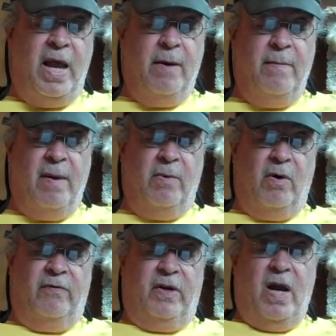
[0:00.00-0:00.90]
and a
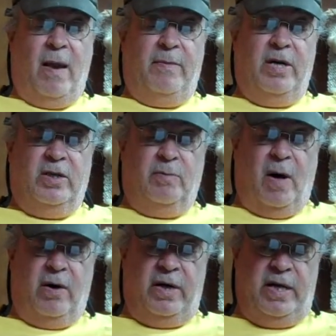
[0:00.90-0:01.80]
member of the Communist
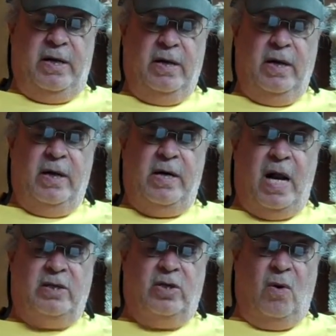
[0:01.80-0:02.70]
Party,
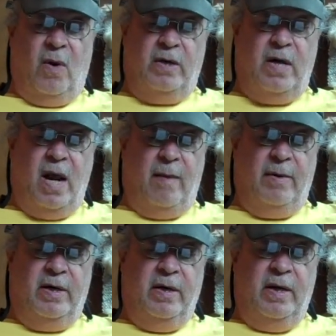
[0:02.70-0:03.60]
not so
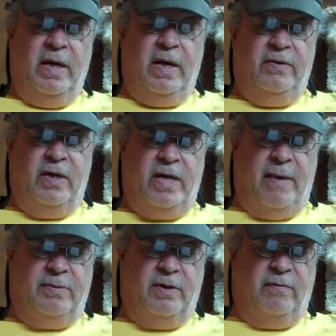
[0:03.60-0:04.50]
uncommon in the
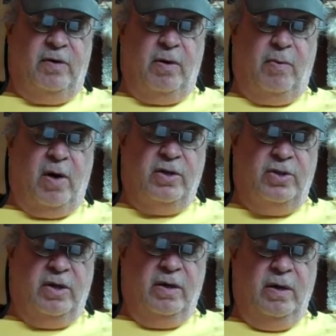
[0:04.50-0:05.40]
depths of the
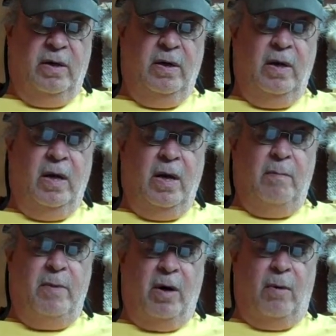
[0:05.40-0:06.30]
Depression.
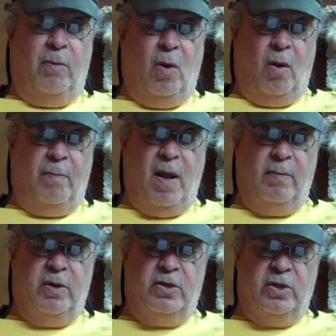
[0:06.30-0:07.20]
Meeropol
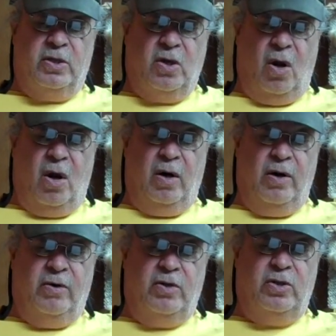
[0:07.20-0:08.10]
published the song
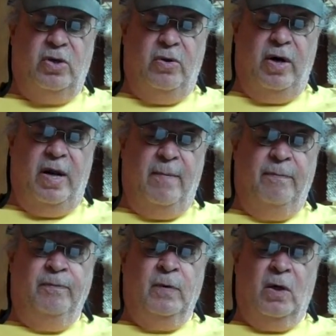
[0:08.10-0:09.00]
under the
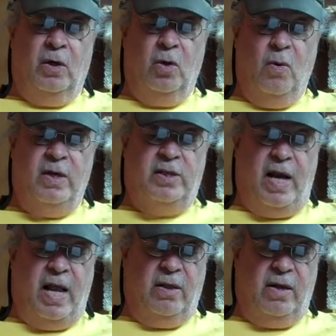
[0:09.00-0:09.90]
pseudonym Lewis
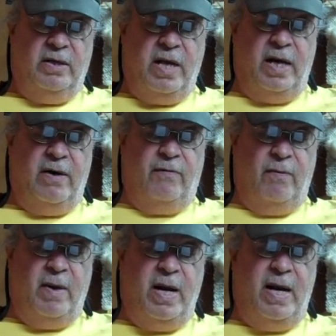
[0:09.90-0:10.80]
Allan, taken
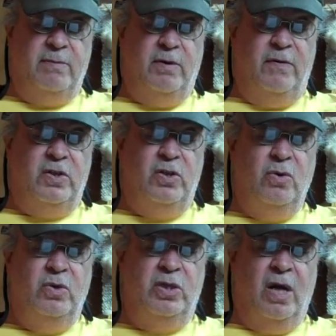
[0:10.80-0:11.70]
from the names of his
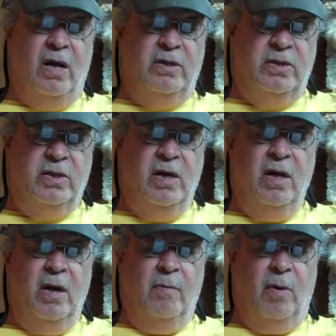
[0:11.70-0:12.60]
two sons,
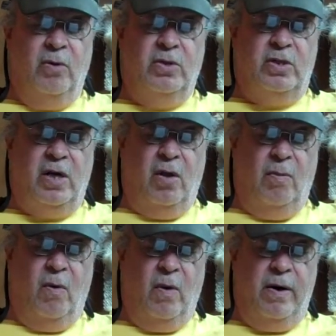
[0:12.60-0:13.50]
both
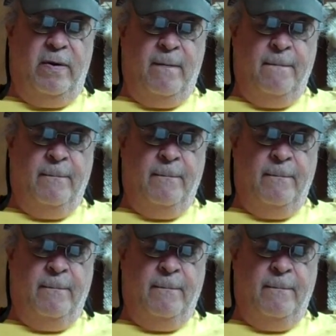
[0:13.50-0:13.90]
stillborn.